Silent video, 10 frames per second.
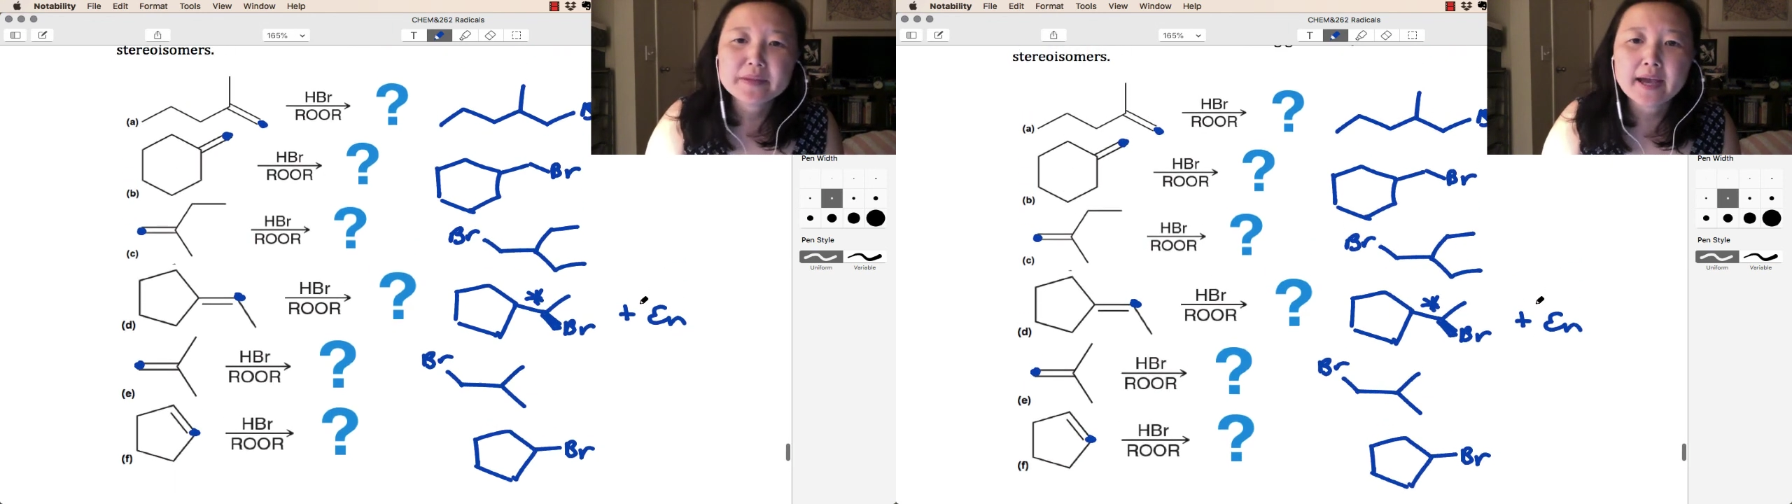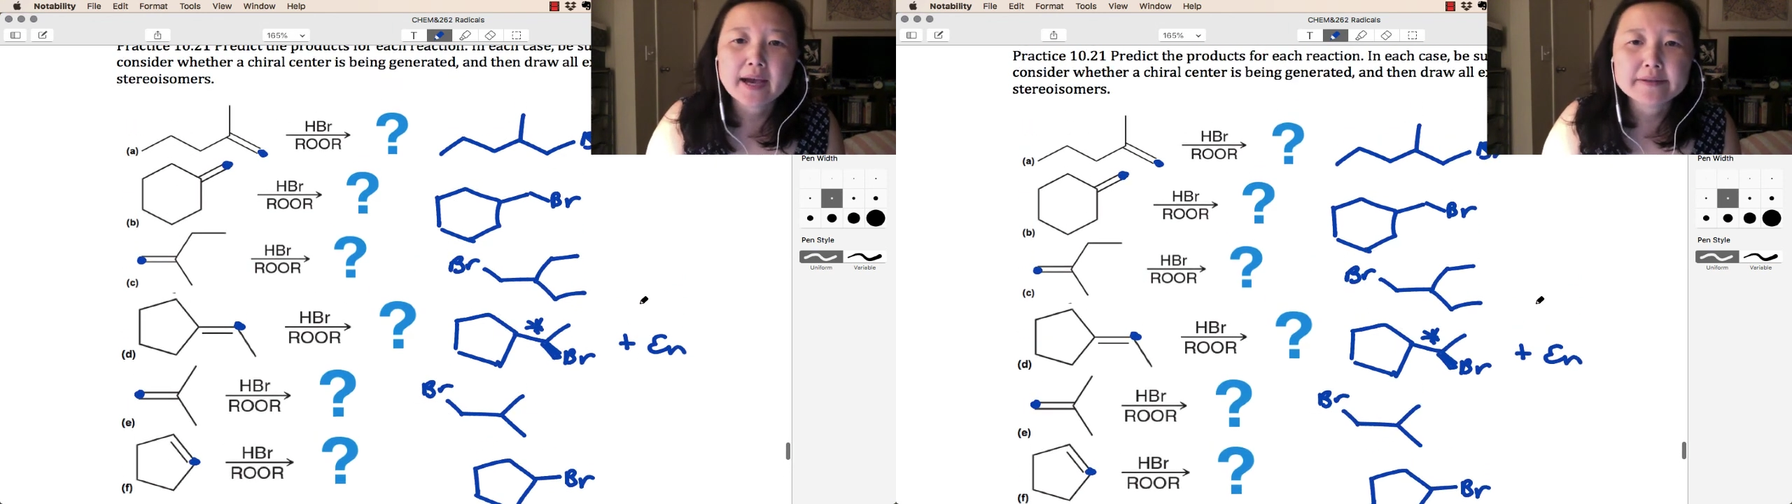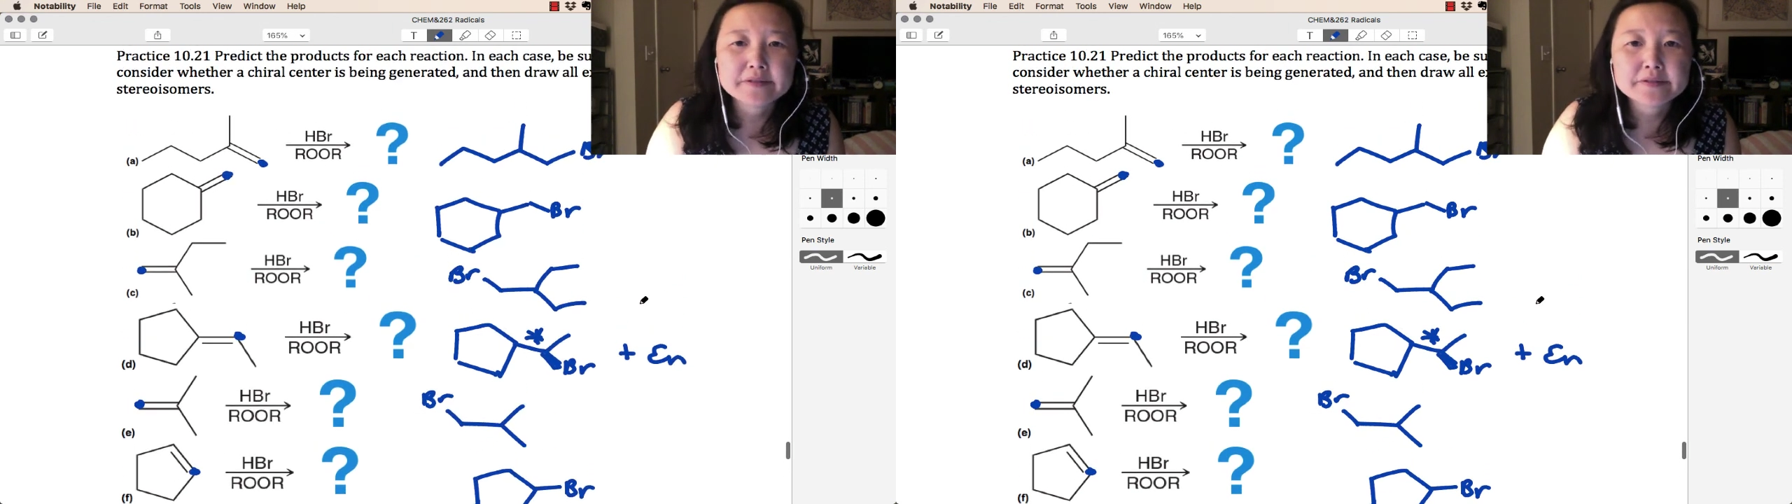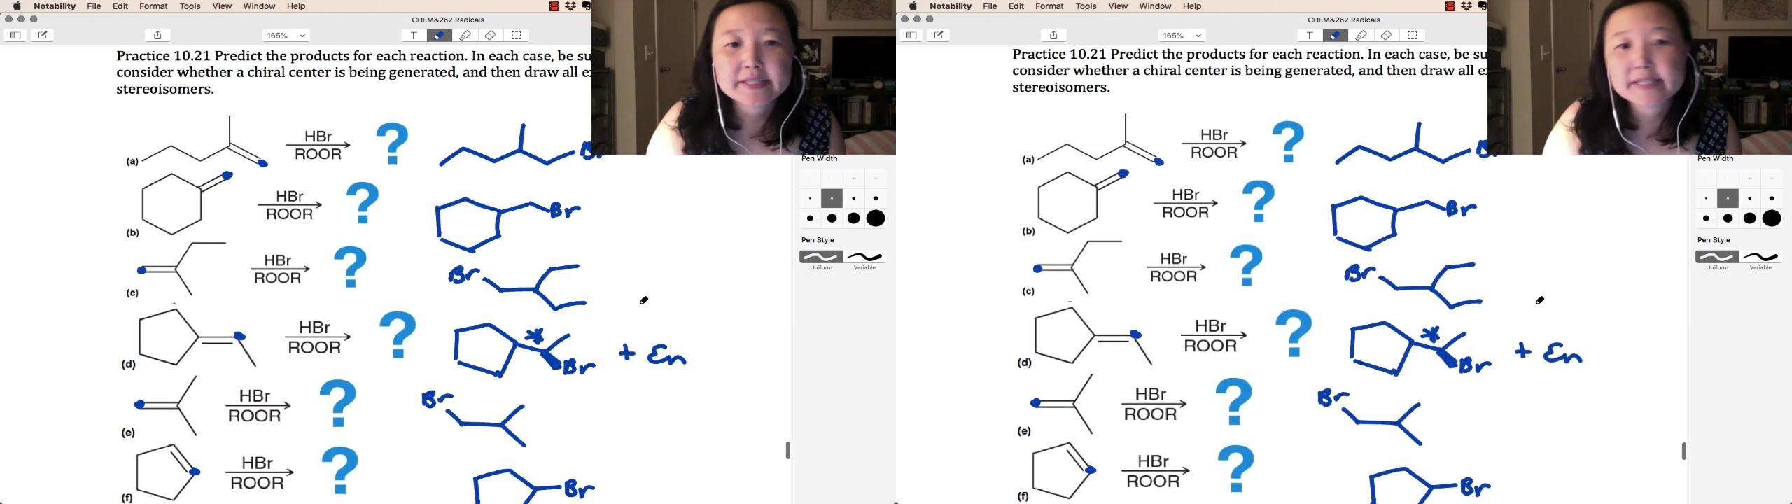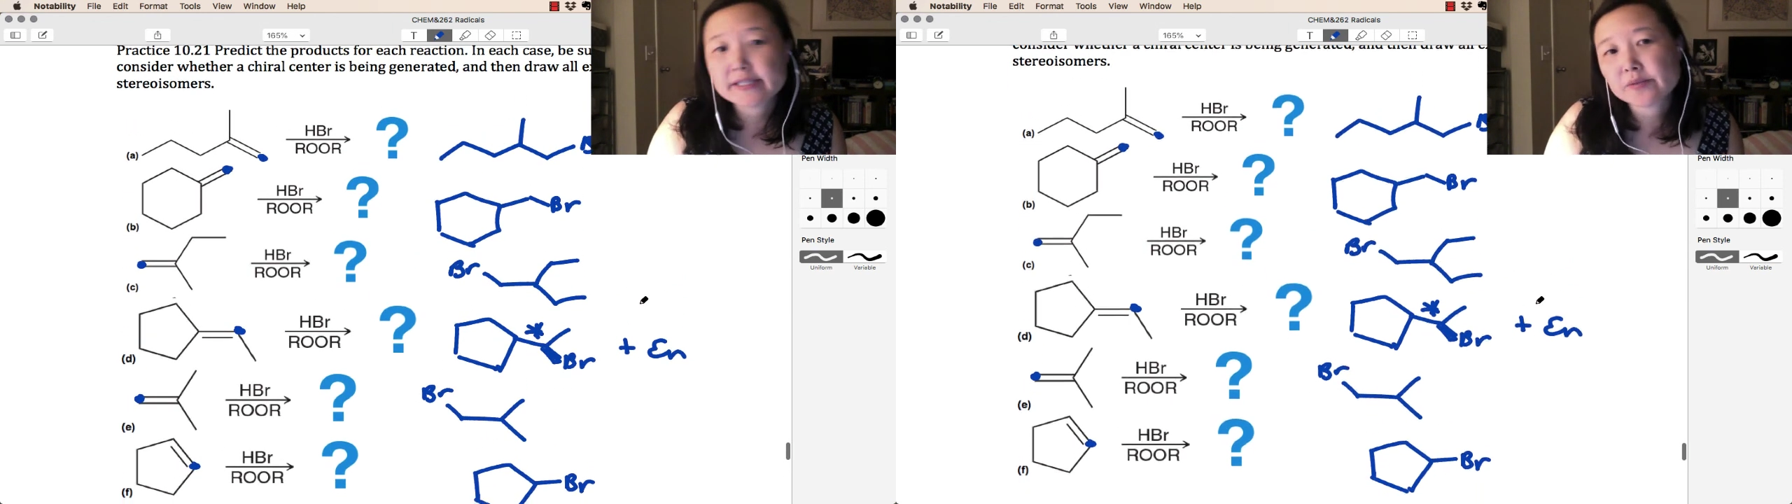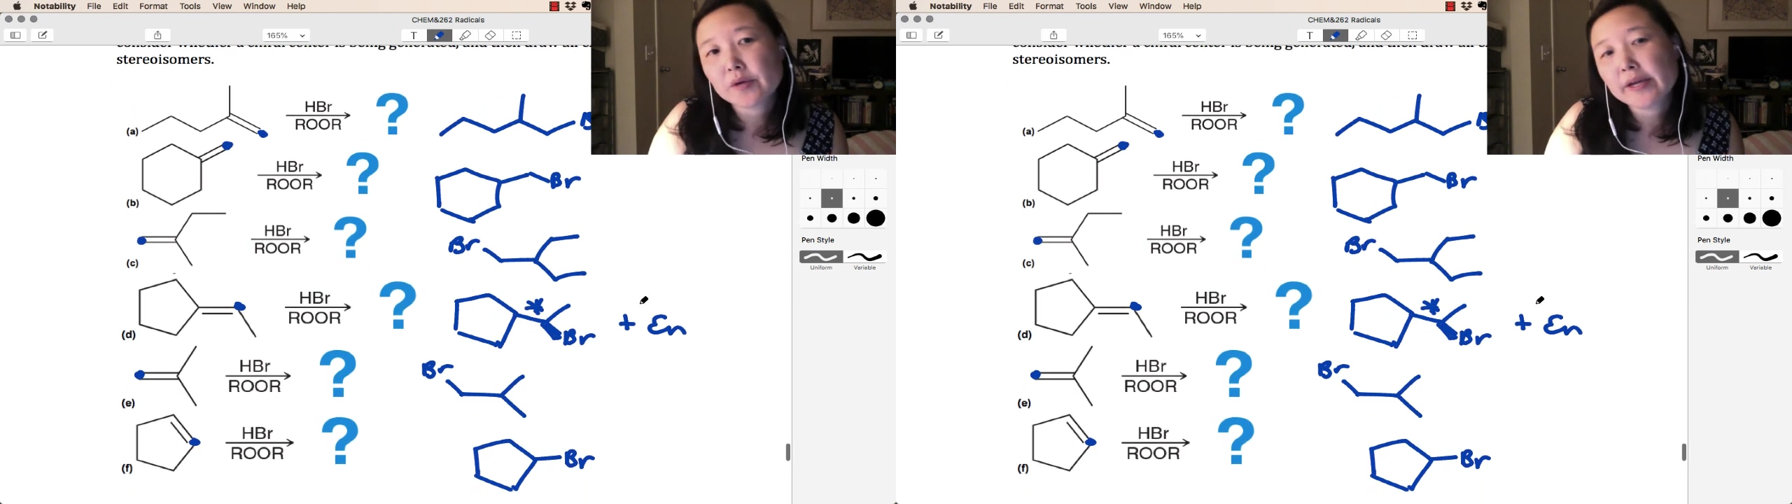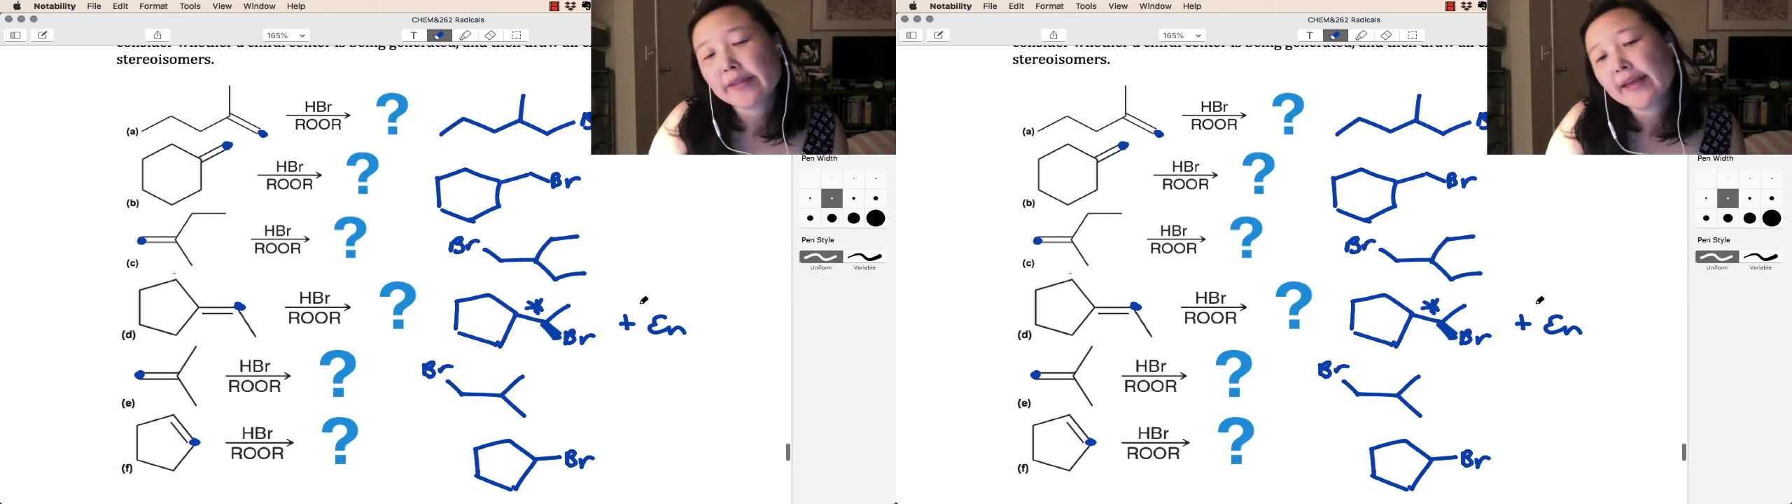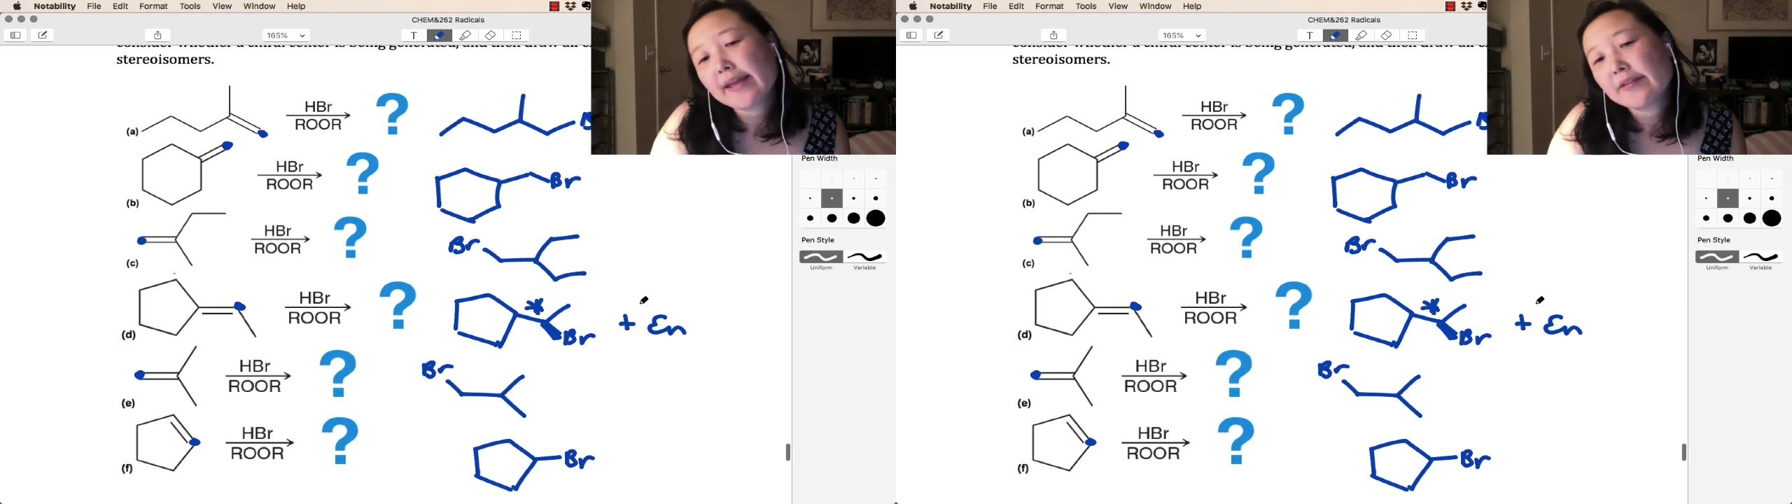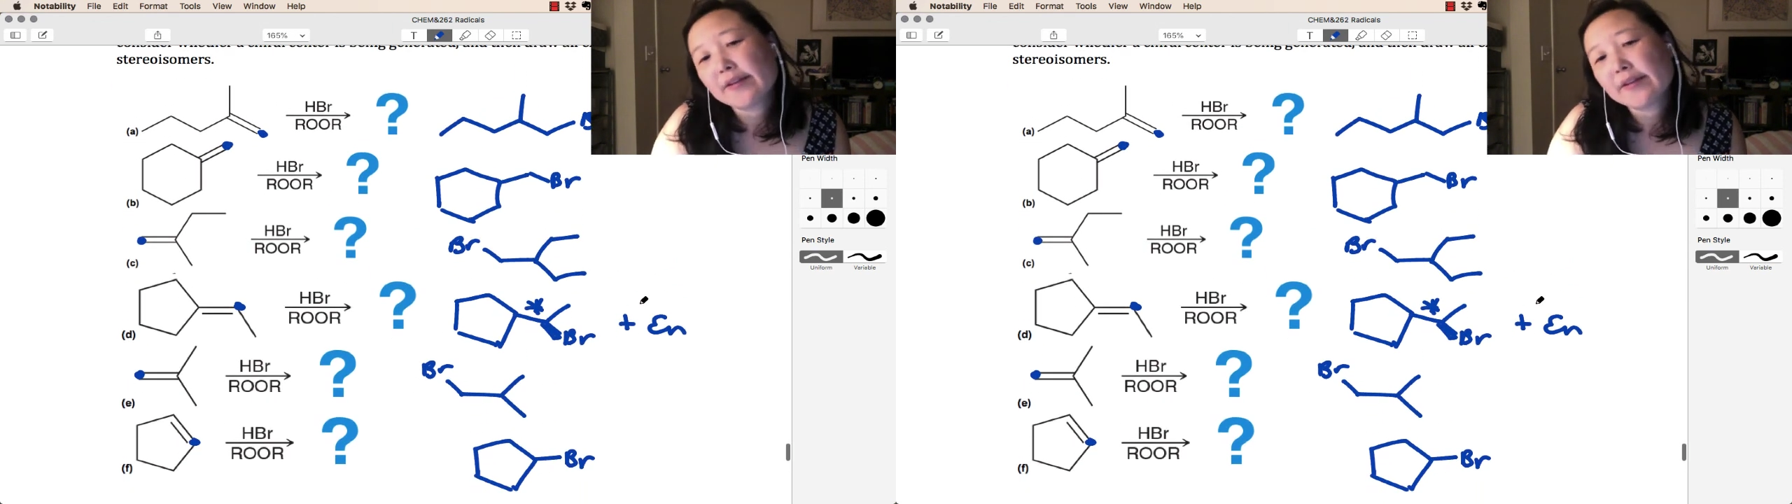it's really just one that